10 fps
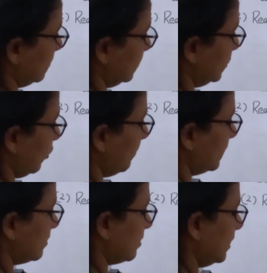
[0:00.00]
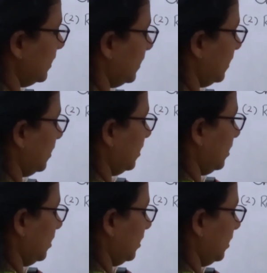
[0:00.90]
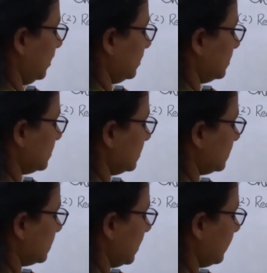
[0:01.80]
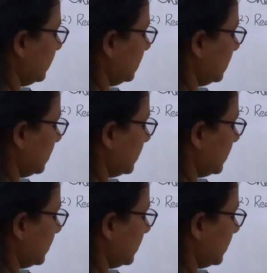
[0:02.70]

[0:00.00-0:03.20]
geometry and this is having